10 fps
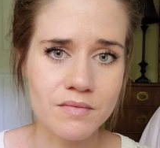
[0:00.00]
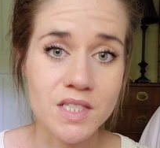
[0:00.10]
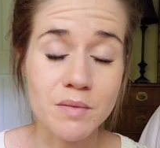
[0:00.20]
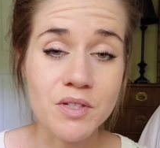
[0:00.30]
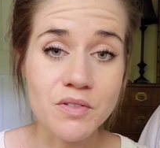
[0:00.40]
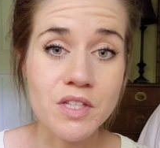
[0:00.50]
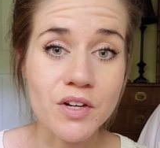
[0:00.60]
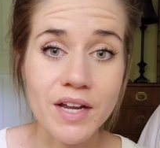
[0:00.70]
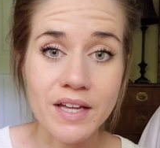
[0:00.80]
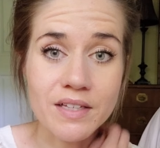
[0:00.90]
Sometimes
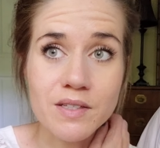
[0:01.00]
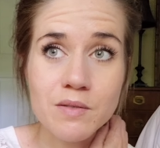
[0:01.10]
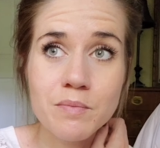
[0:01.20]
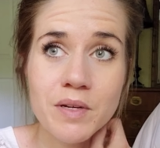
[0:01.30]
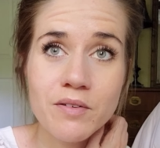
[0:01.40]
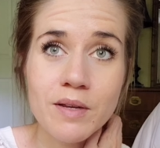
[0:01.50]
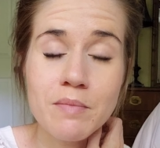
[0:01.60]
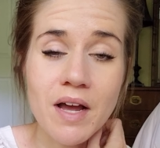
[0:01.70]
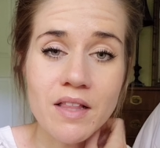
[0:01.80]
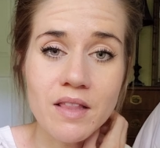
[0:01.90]
there is, but in
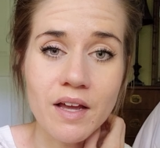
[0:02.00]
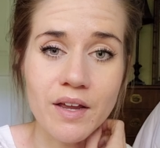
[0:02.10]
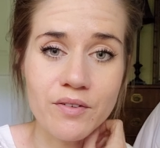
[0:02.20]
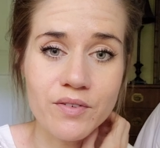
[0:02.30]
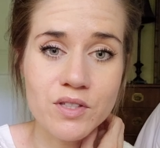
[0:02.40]
my life,